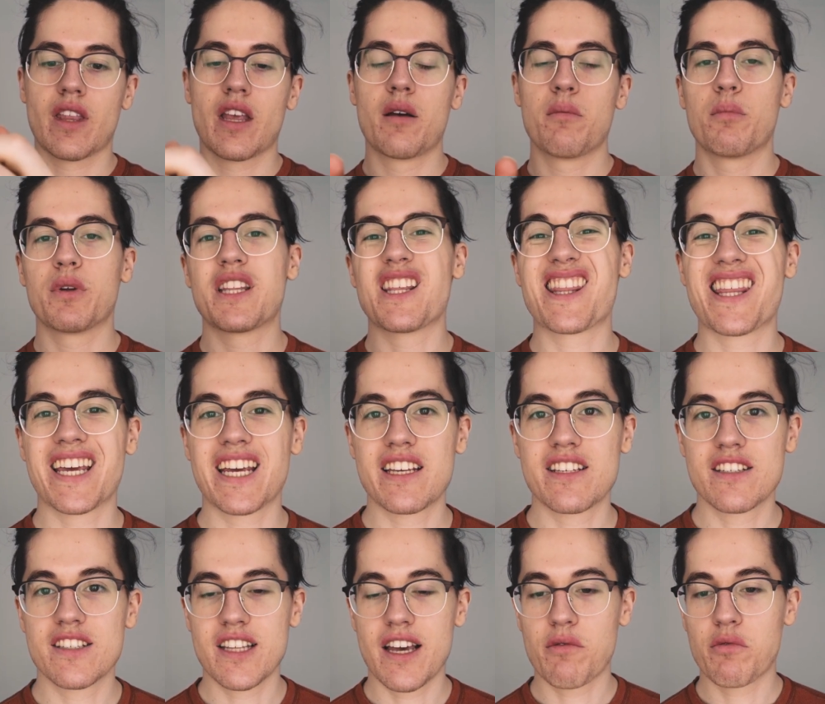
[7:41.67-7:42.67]
But the thing
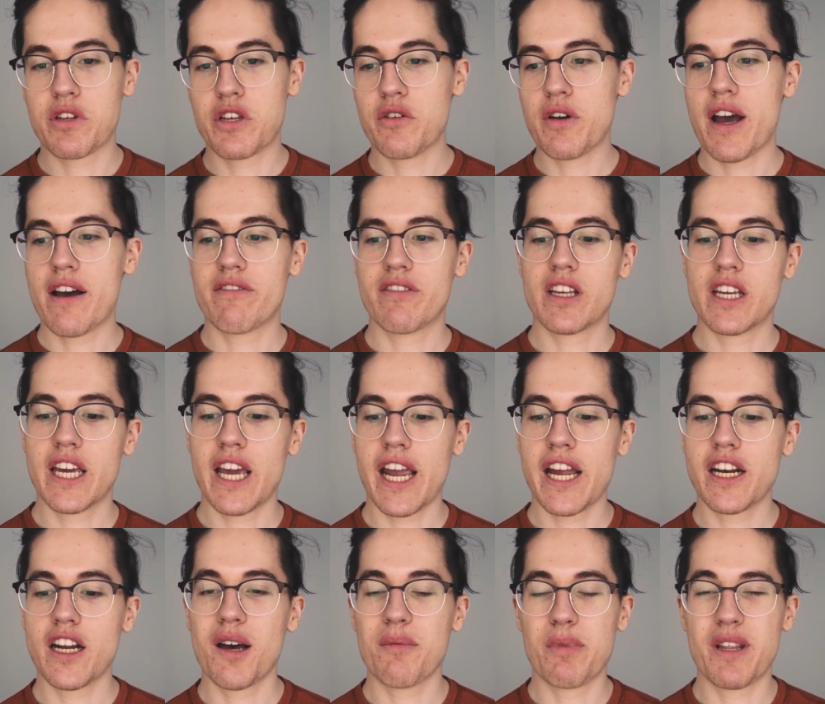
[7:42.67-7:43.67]
is that when you have the
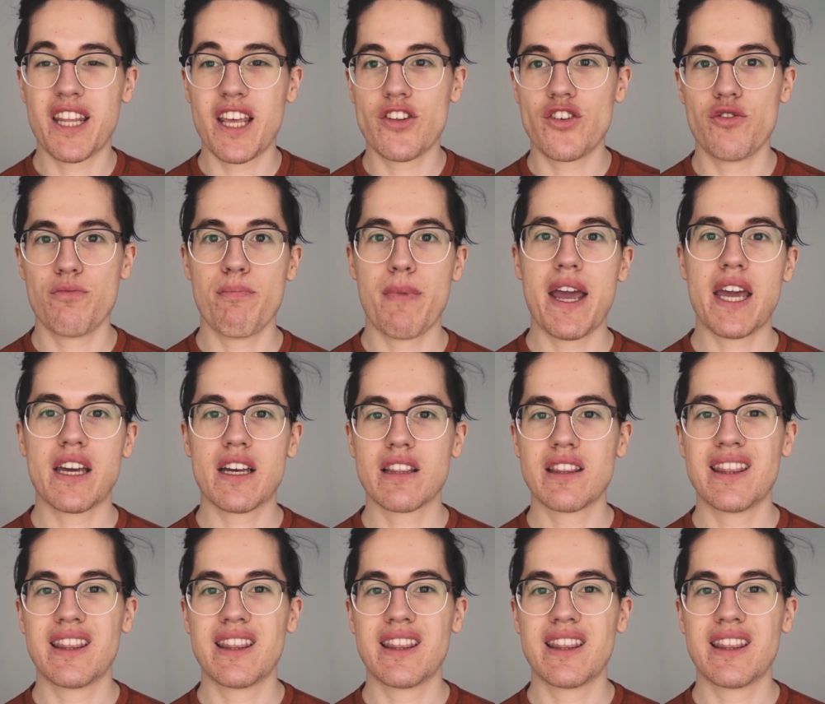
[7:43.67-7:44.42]
gain up and then you make